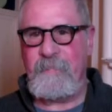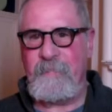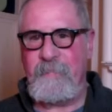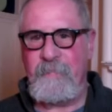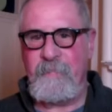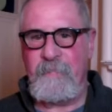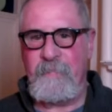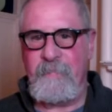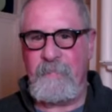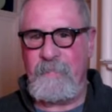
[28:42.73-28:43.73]

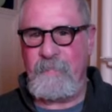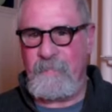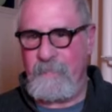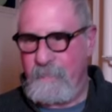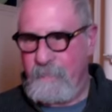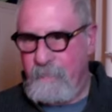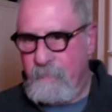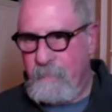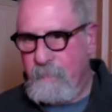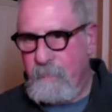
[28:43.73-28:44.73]

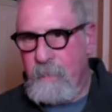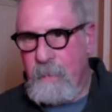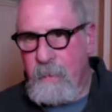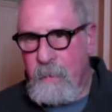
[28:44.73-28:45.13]
(silent)